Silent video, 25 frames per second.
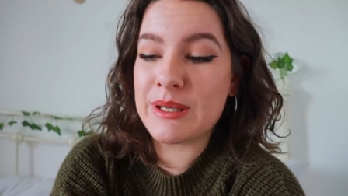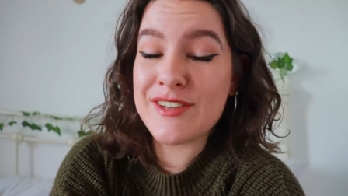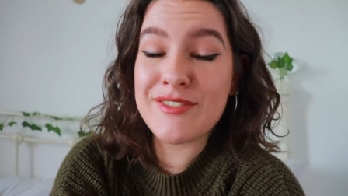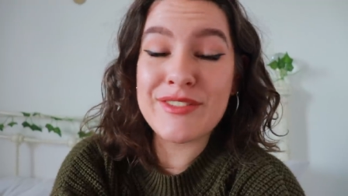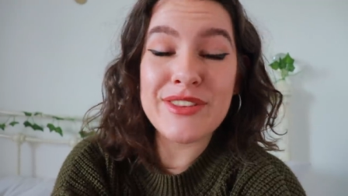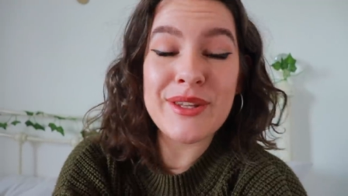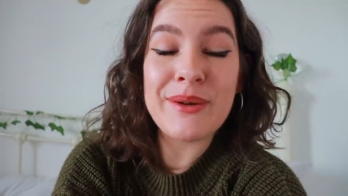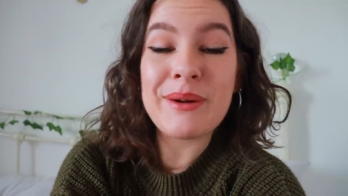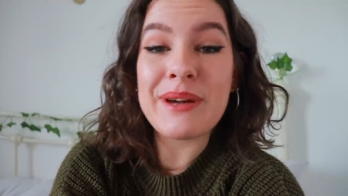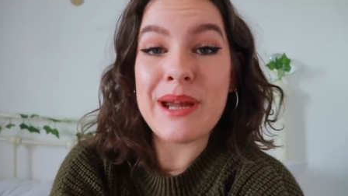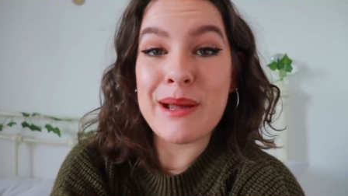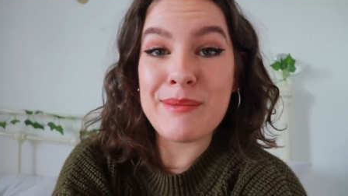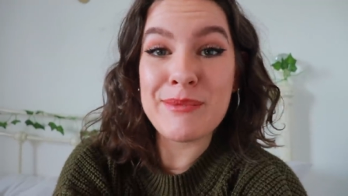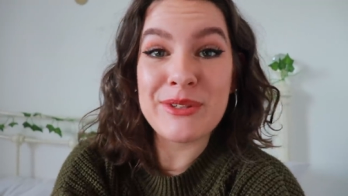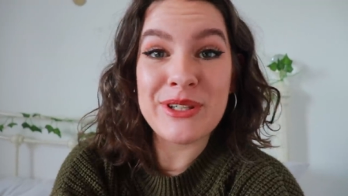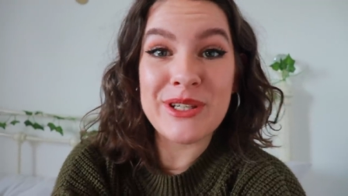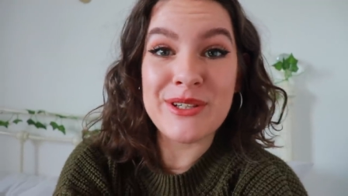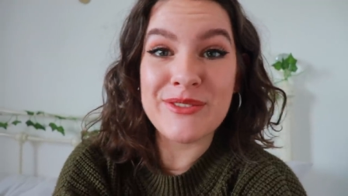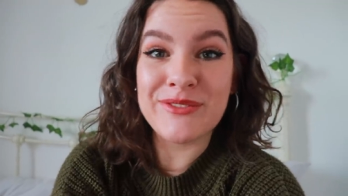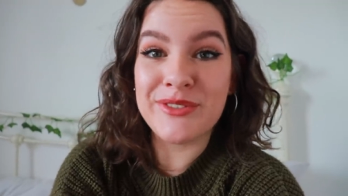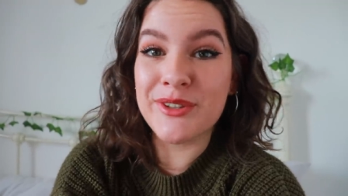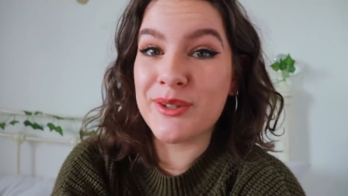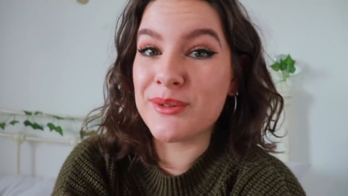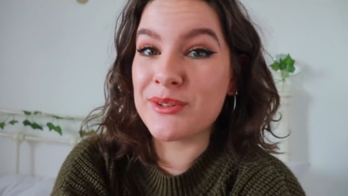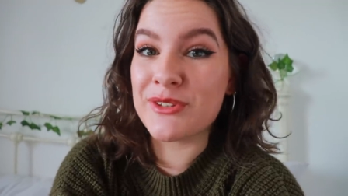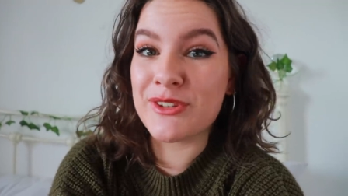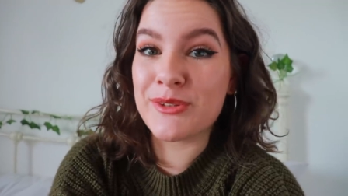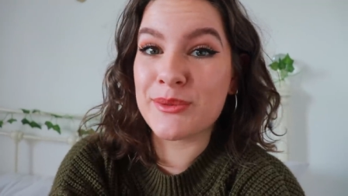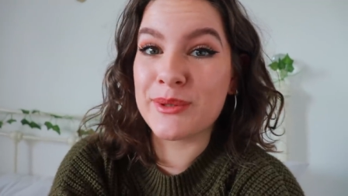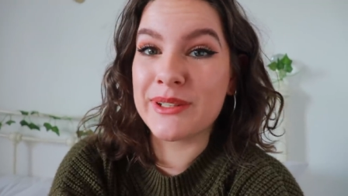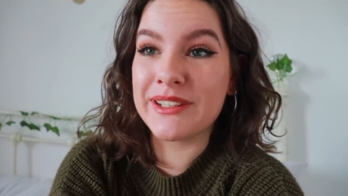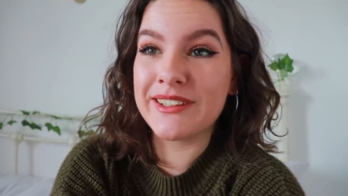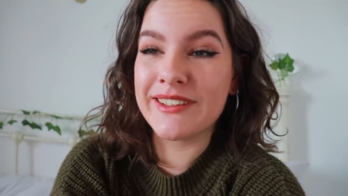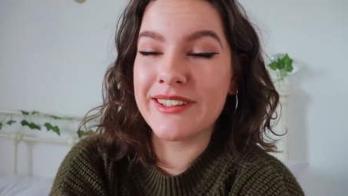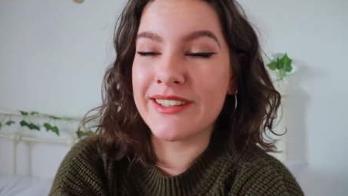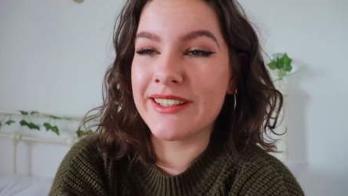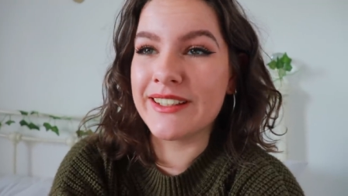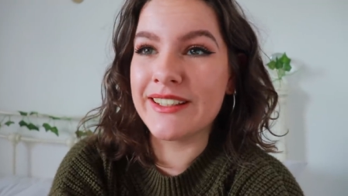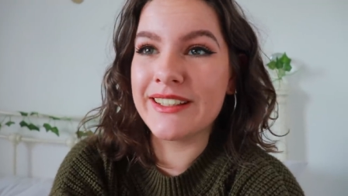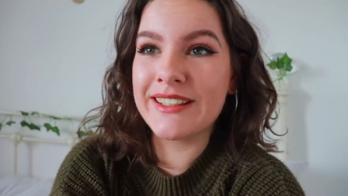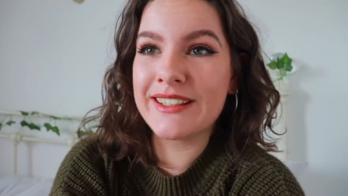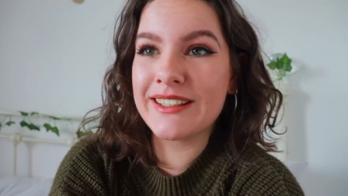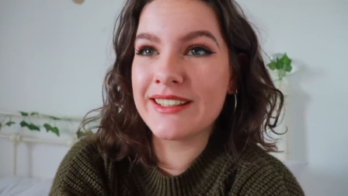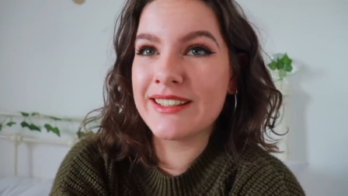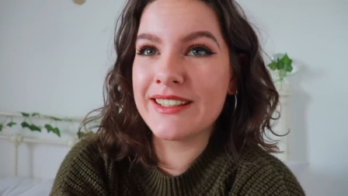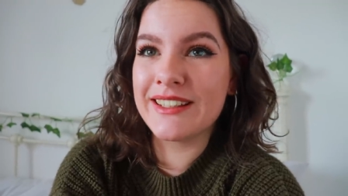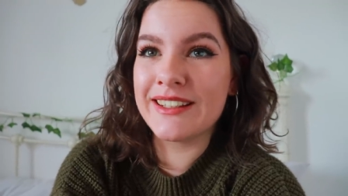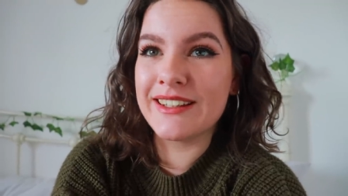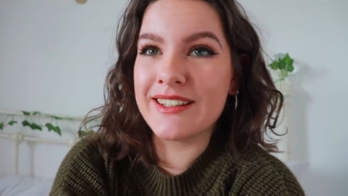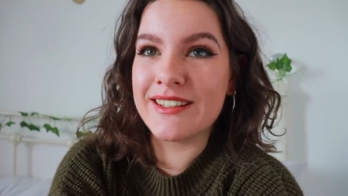Even though I am looking forward to it, like,
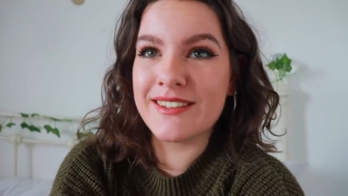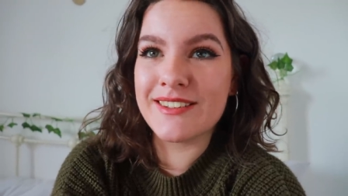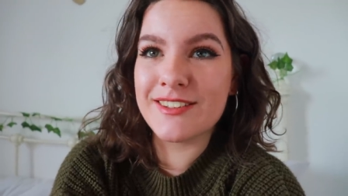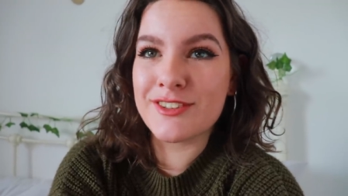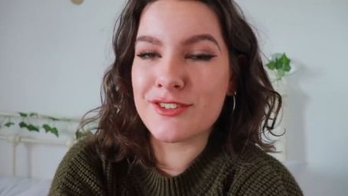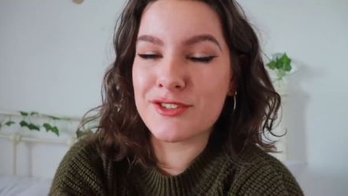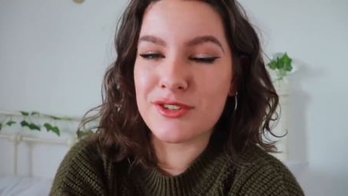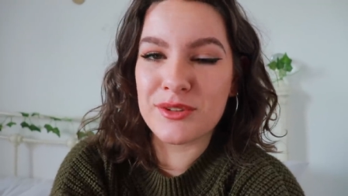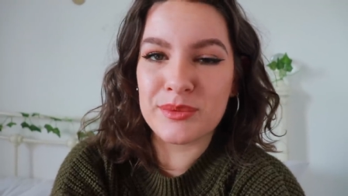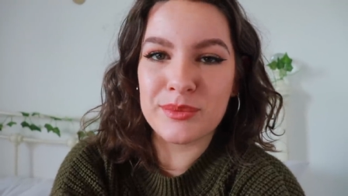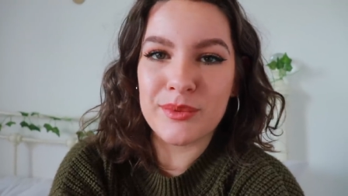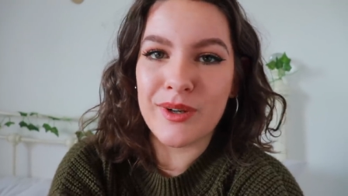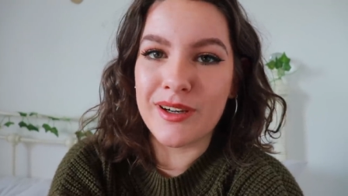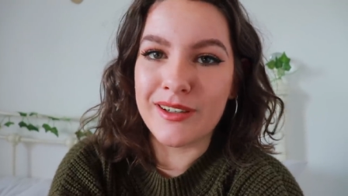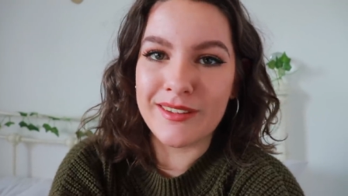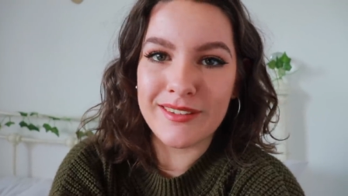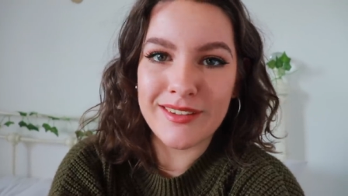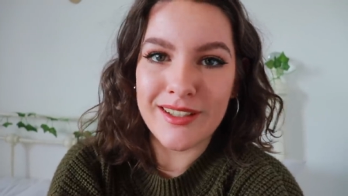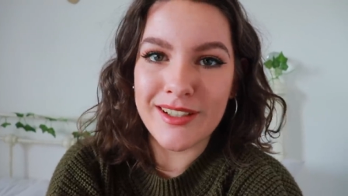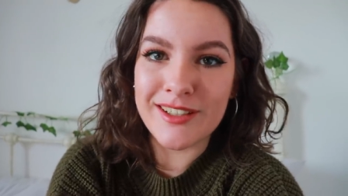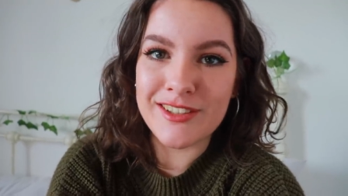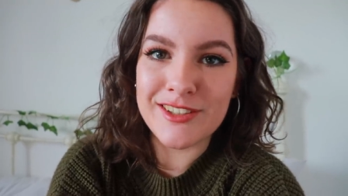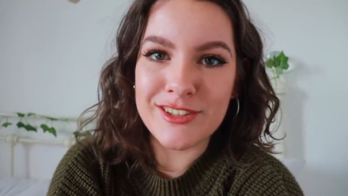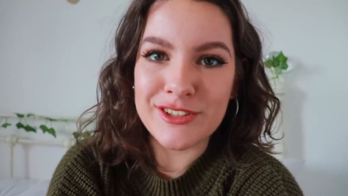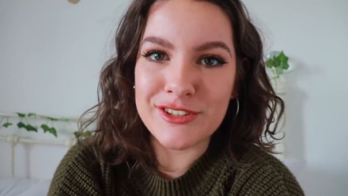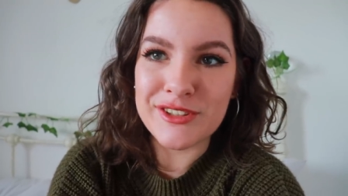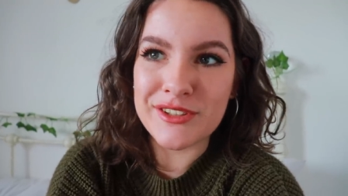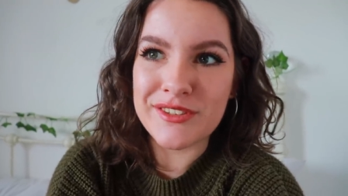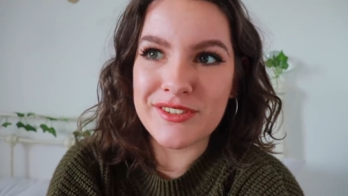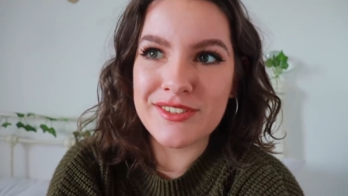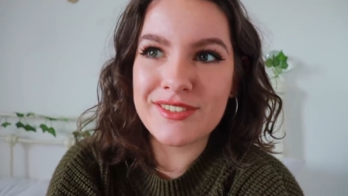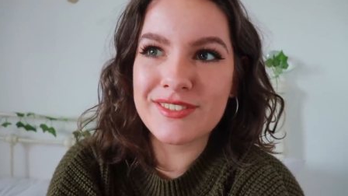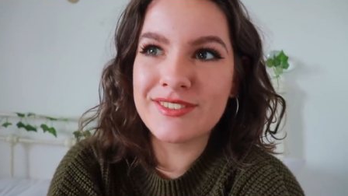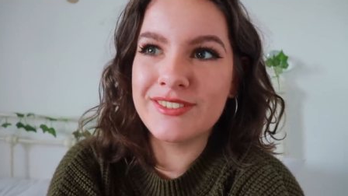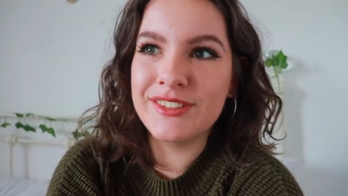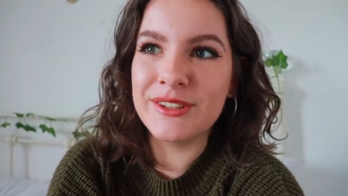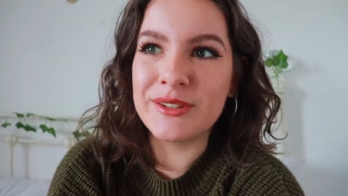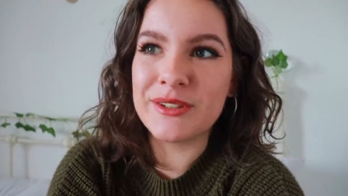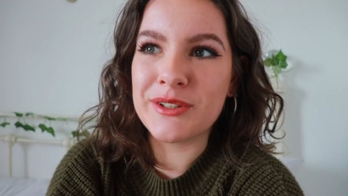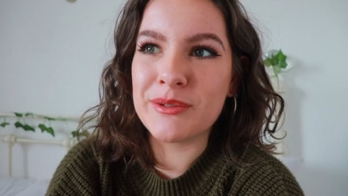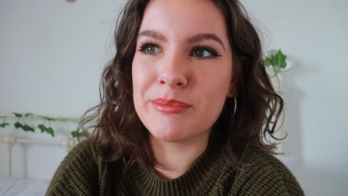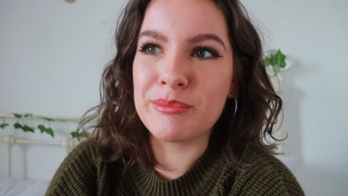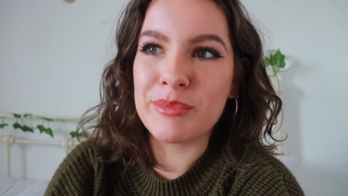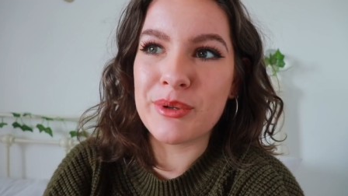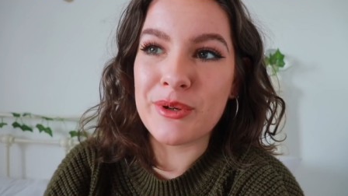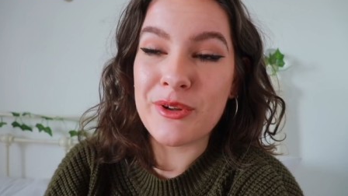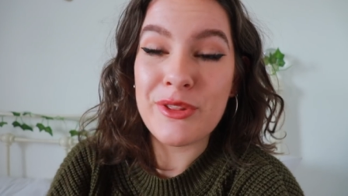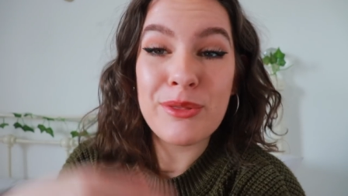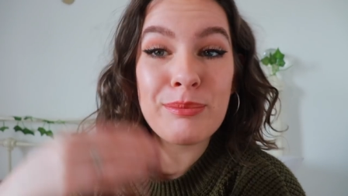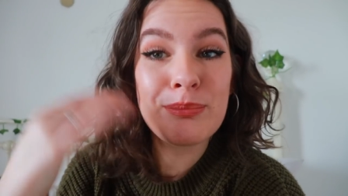this is just what anxiety does. You can
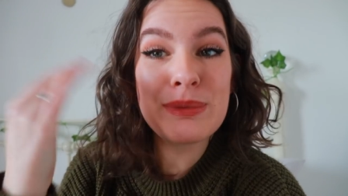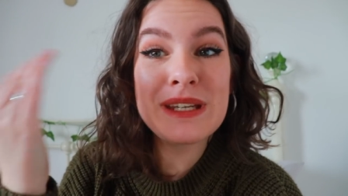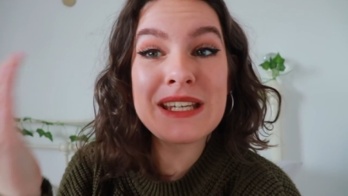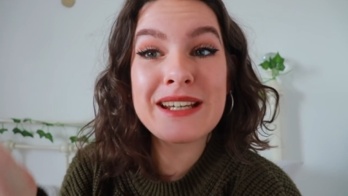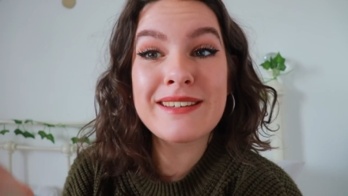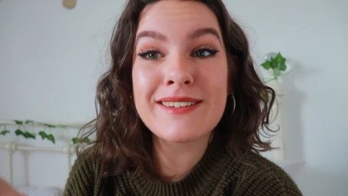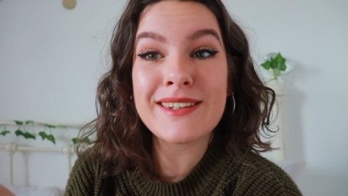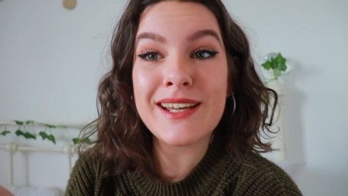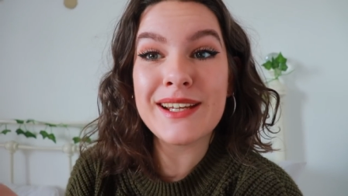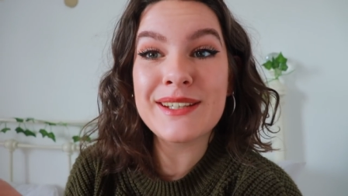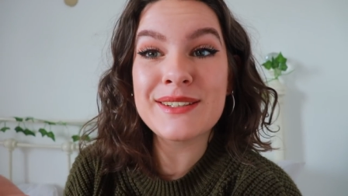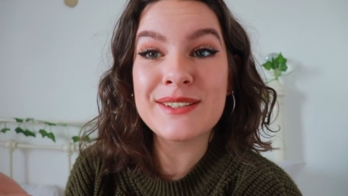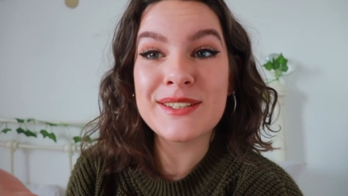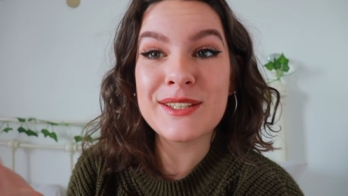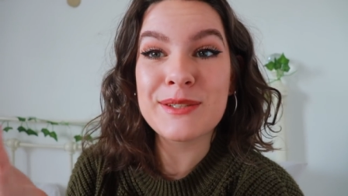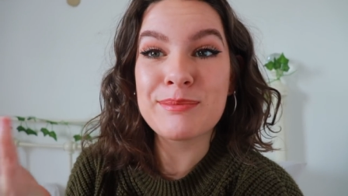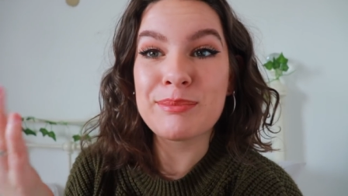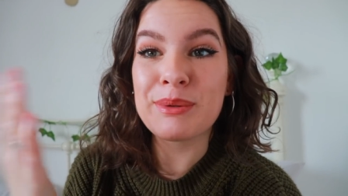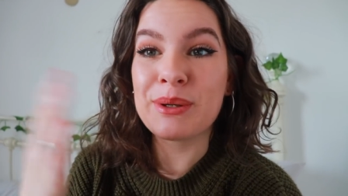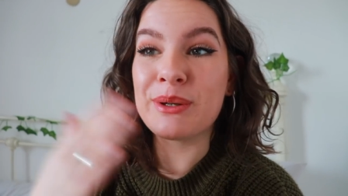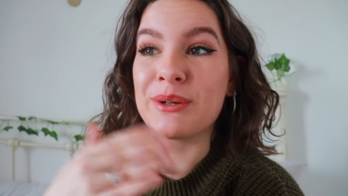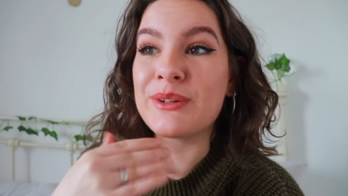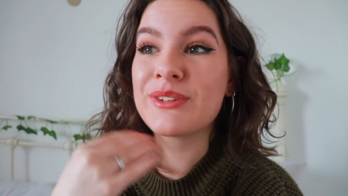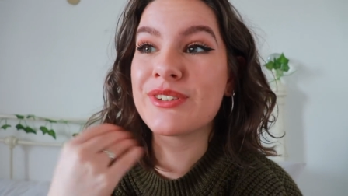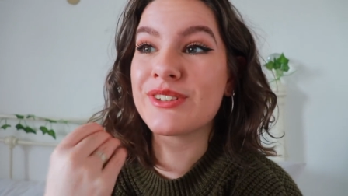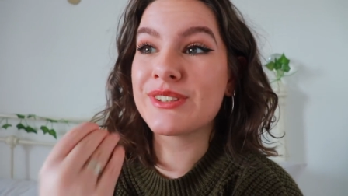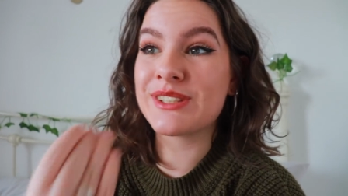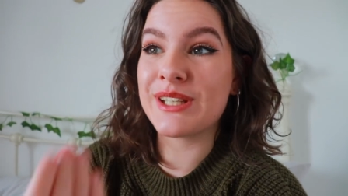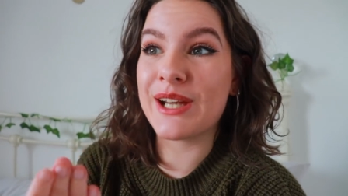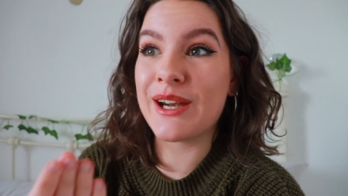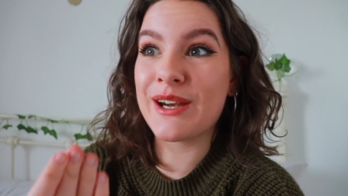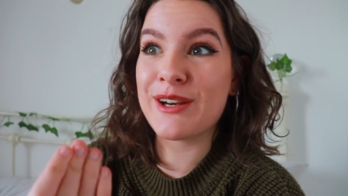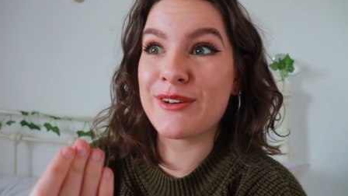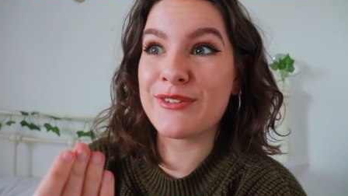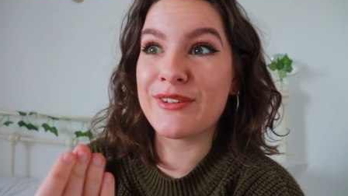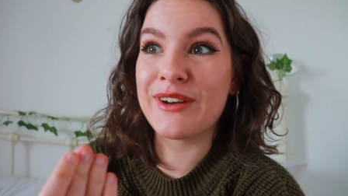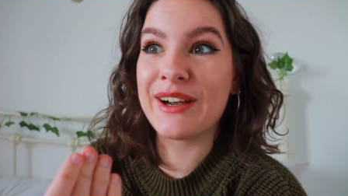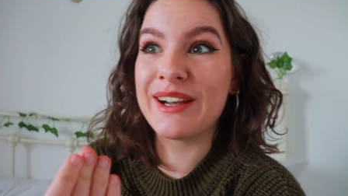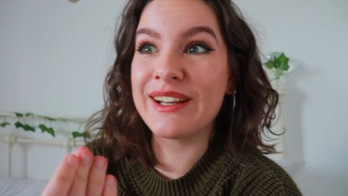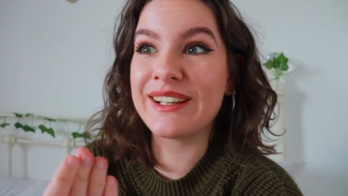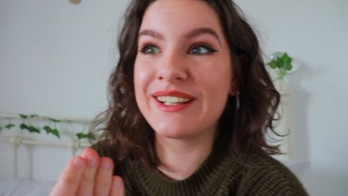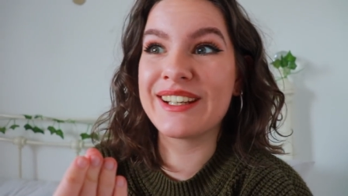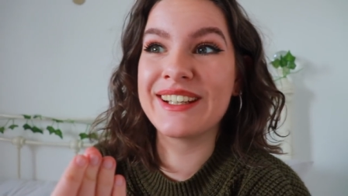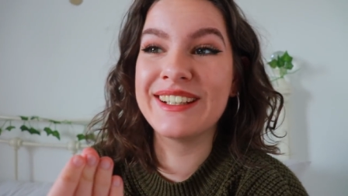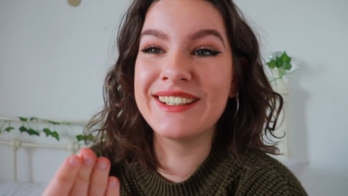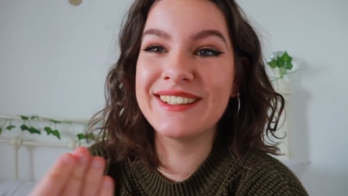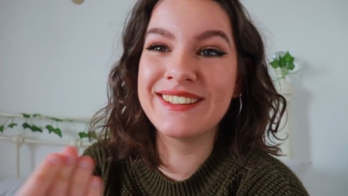both be excited but also terrified.